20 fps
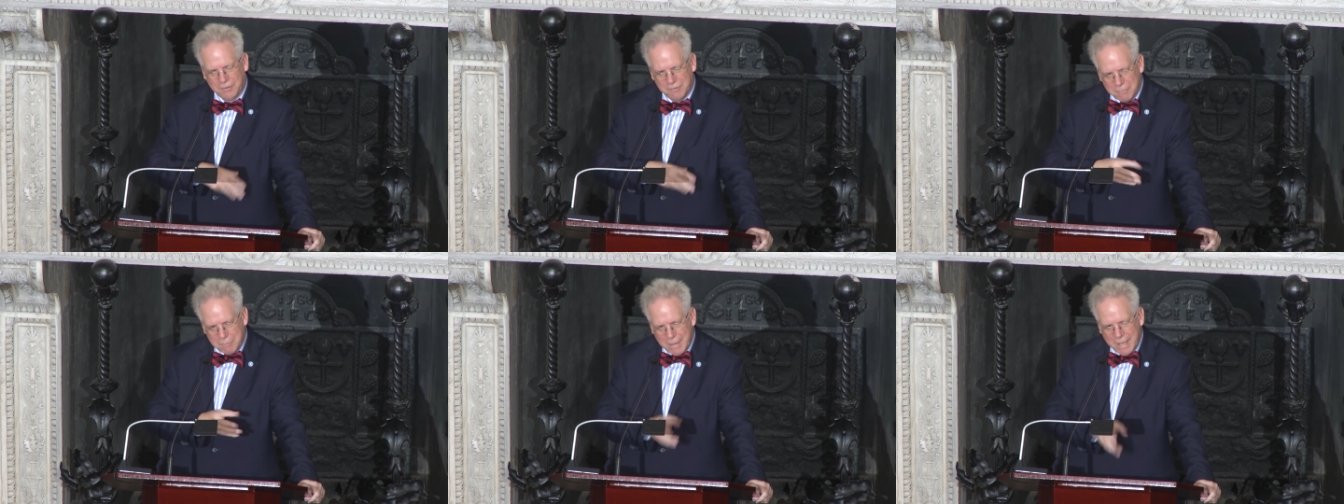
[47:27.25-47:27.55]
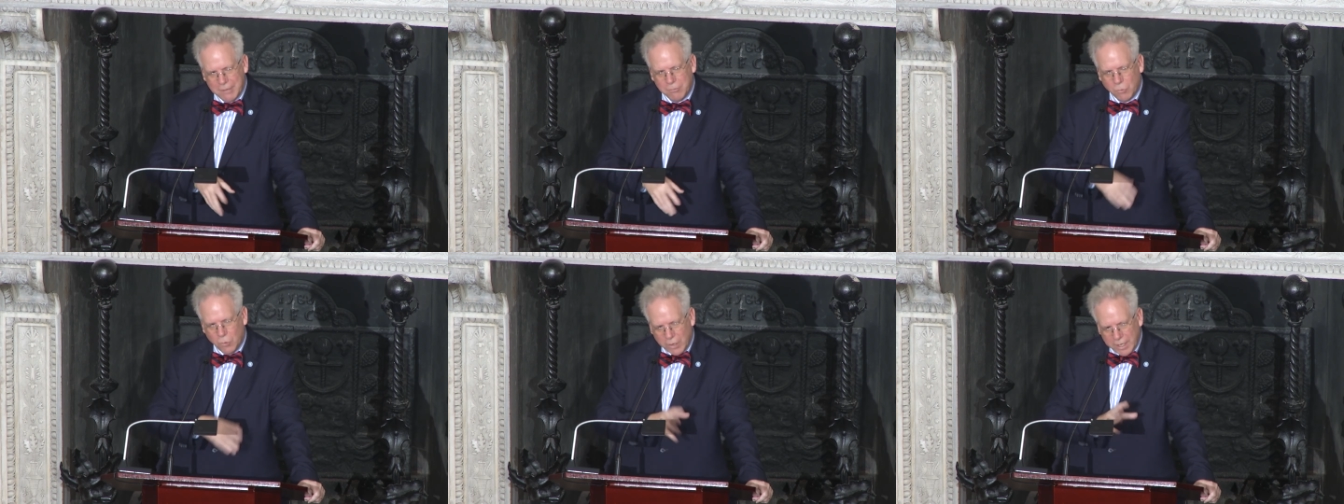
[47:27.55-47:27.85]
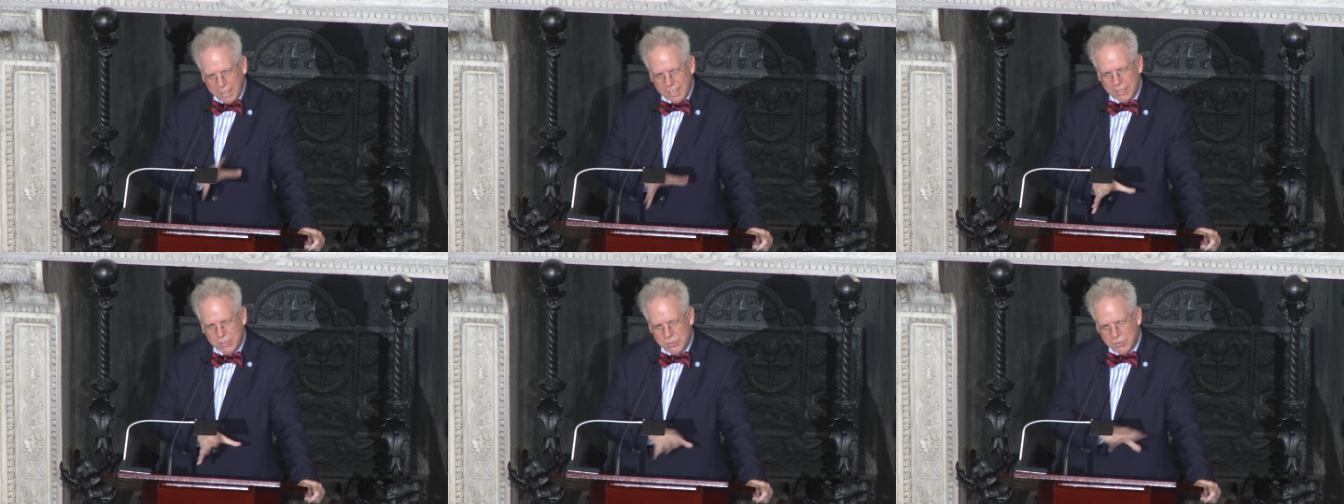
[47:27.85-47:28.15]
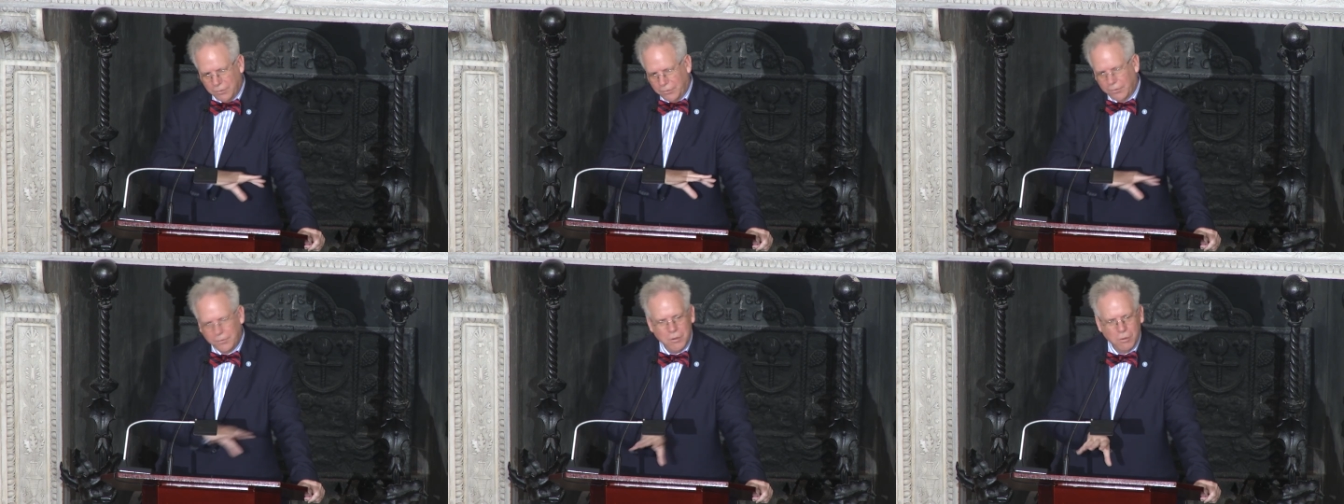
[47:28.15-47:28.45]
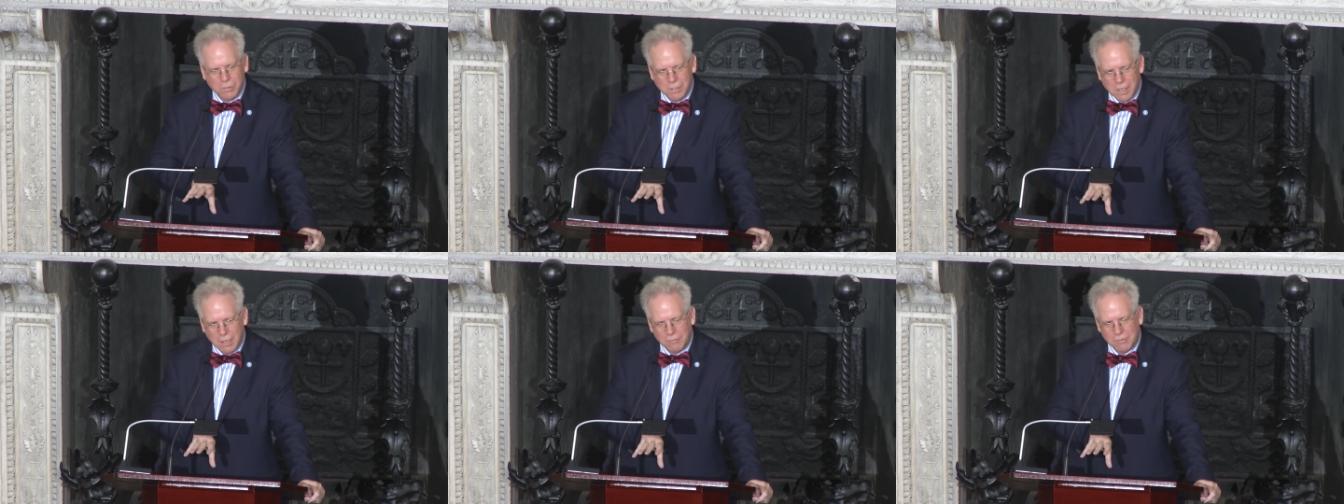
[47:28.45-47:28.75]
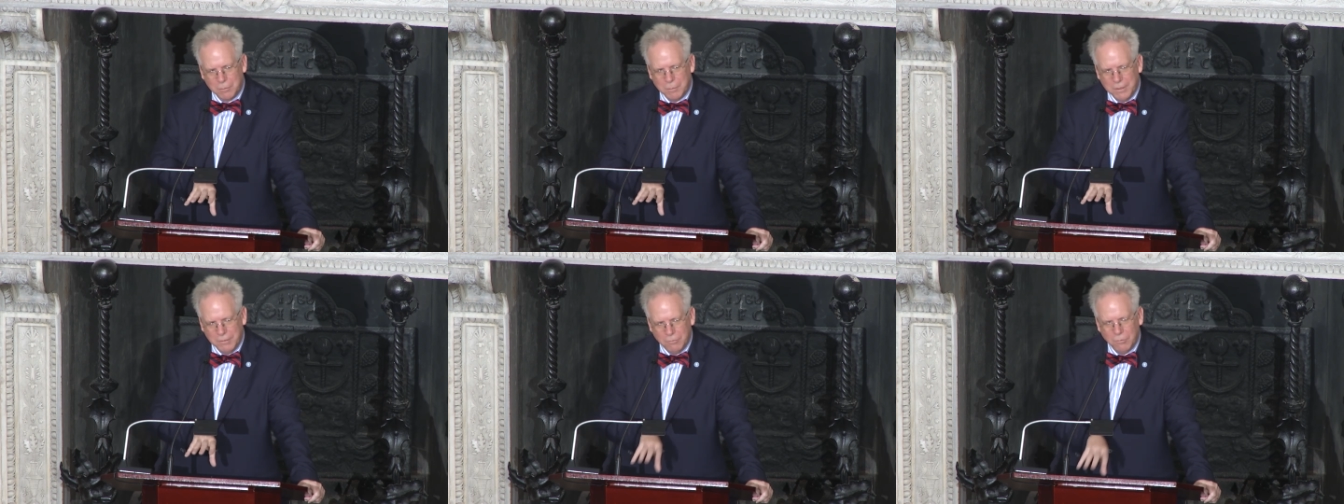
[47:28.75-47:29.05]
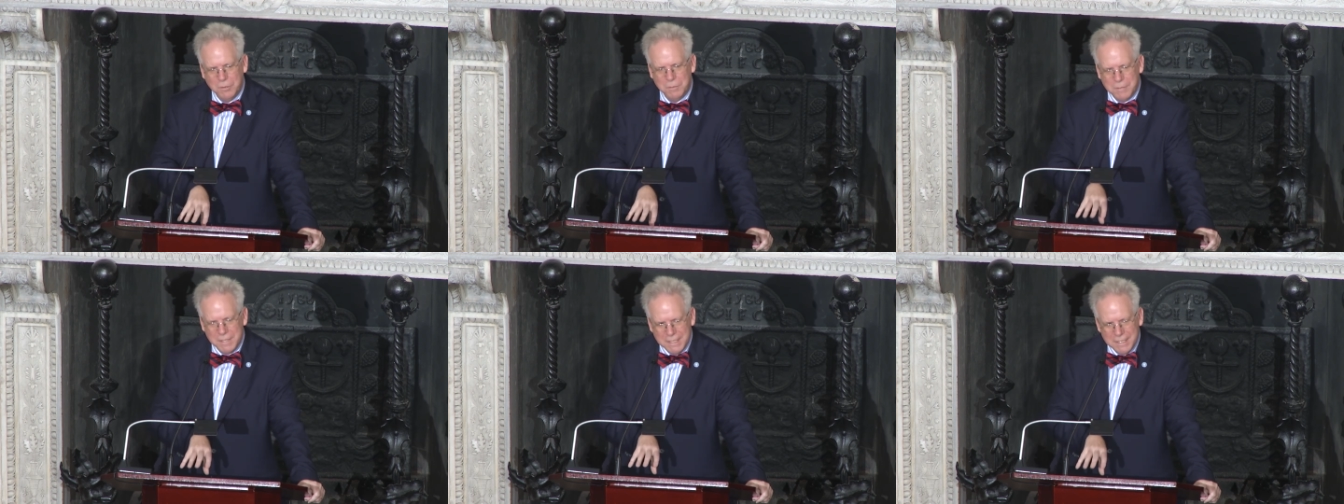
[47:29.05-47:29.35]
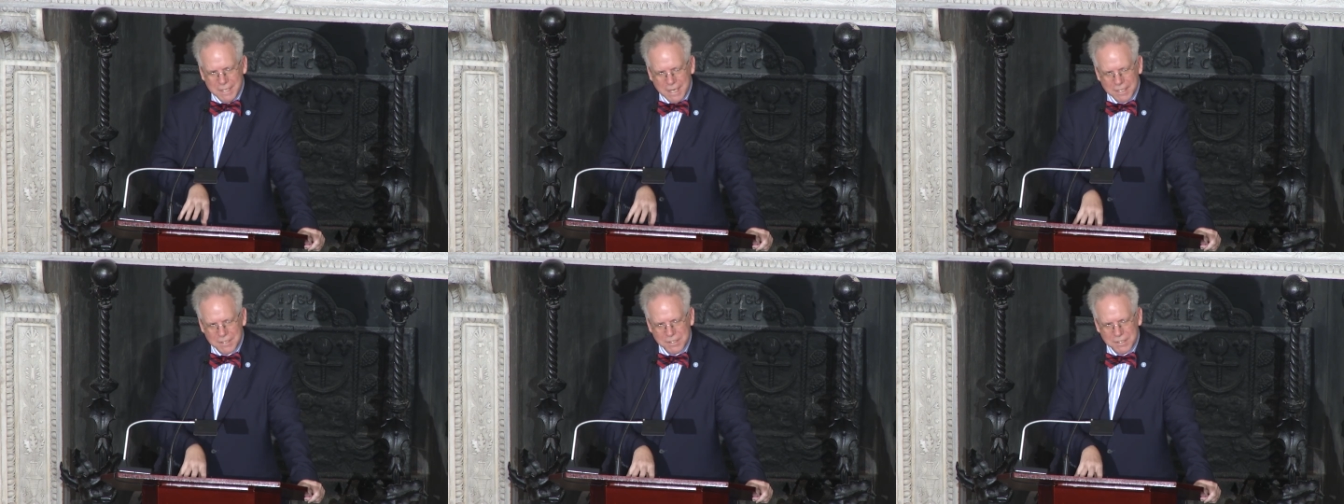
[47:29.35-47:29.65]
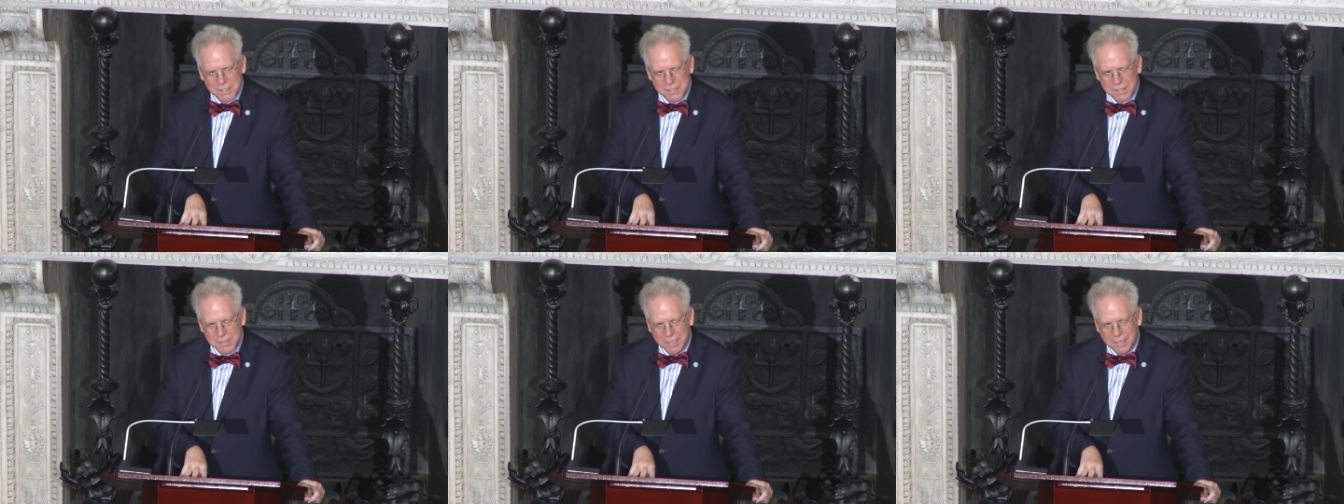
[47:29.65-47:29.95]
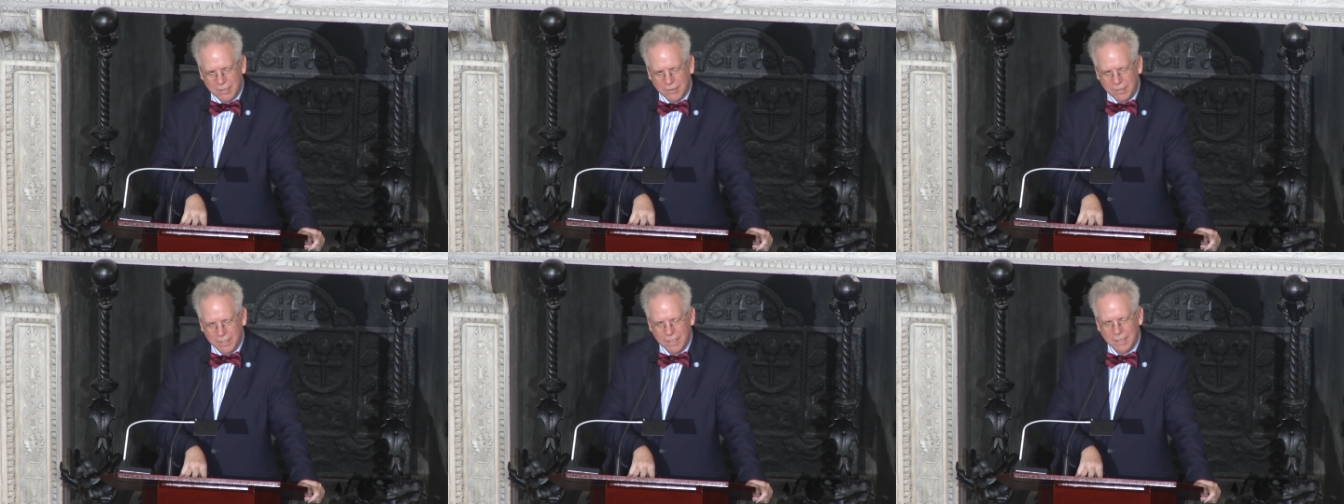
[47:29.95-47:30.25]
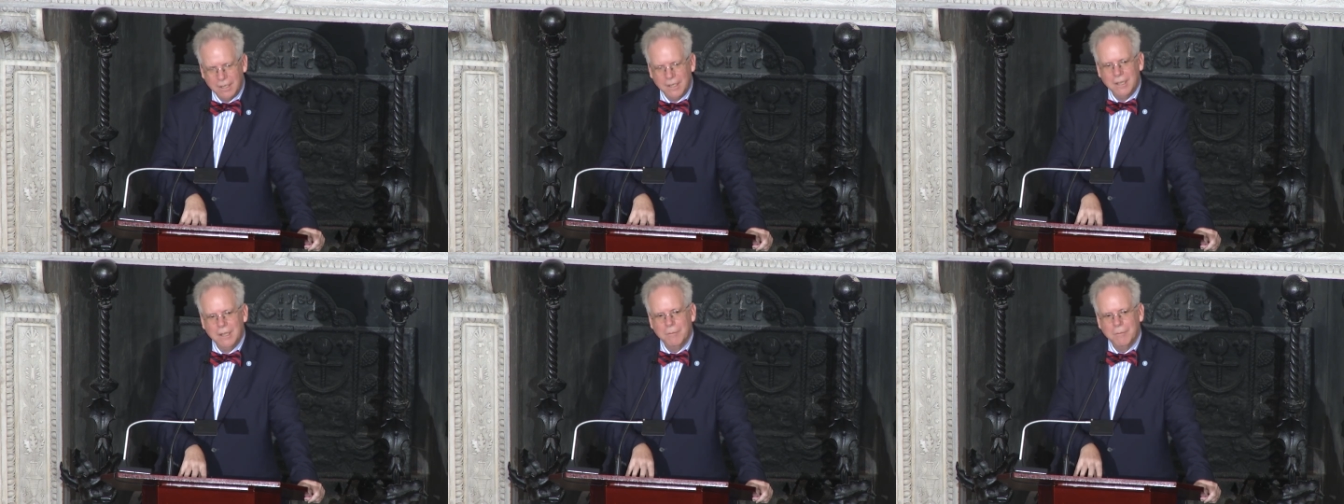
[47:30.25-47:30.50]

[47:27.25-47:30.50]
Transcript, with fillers: If men were angels, no government would be necessary,